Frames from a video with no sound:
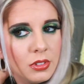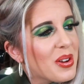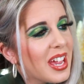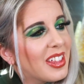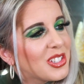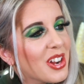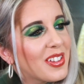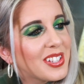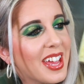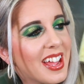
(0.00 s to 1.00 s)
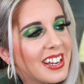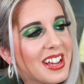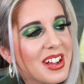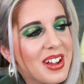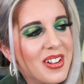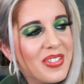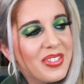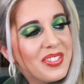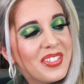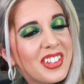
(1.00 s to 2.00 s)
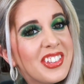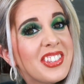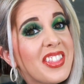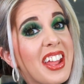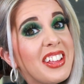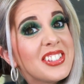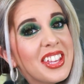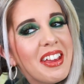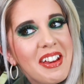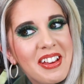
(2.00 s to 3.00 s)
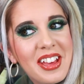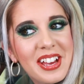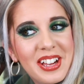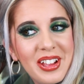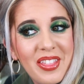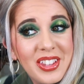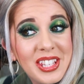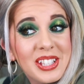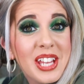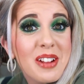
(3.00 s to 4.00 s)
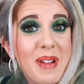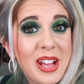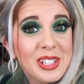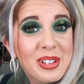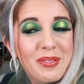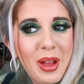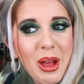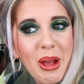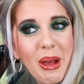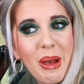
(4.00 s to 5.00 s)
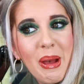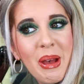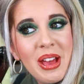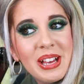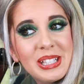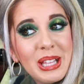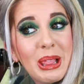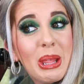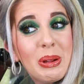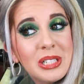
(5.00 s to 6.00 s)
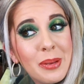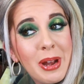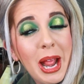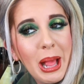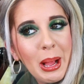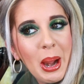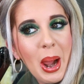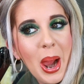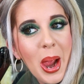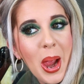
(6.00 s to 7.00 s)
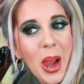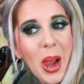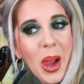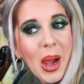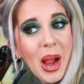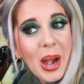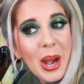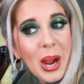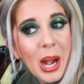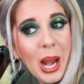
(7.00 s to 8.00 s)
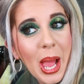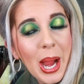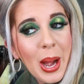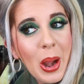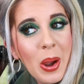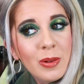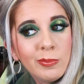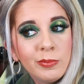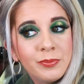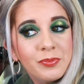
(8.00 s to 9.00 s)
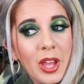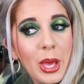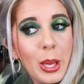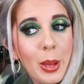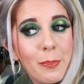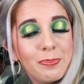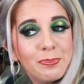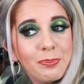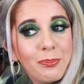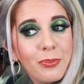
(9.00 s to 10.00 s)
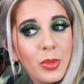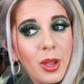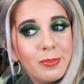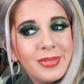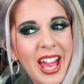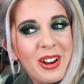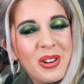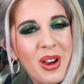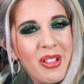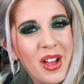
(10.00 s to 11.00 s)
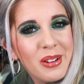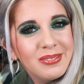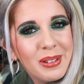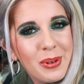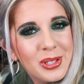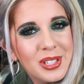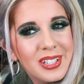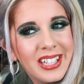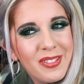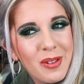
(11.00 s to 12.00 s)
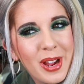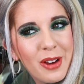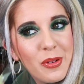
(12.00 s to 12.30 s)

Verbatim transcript: Okay, let's try this again. This isn't that easy. This thing is kind of massive. It's a little intimidating, not gonna lie. I don't know how long I'm supposed to leave it on my hair